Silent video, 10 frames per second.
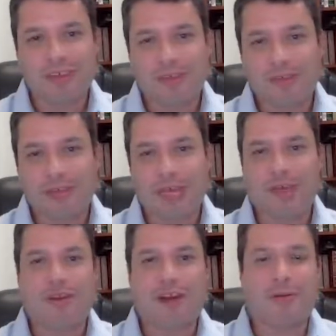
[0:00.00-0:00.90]
Well, thank
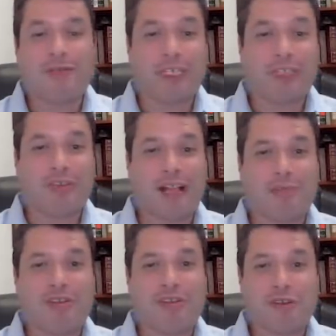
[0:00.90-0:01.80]
you, Robert. First of all,
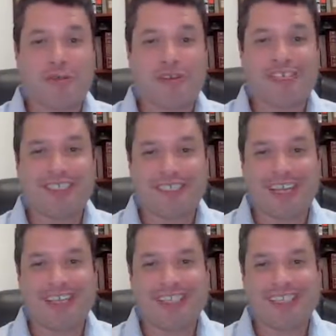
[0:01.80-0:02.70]
I'm super
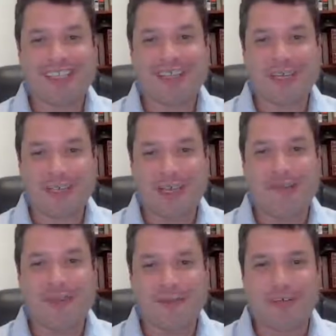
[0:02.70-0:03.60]
excited to hear that you
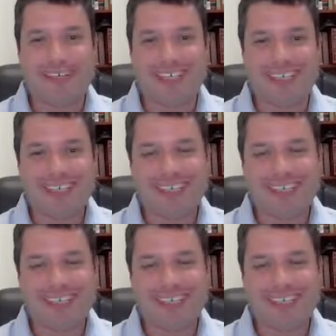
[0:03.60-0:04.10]
love the book.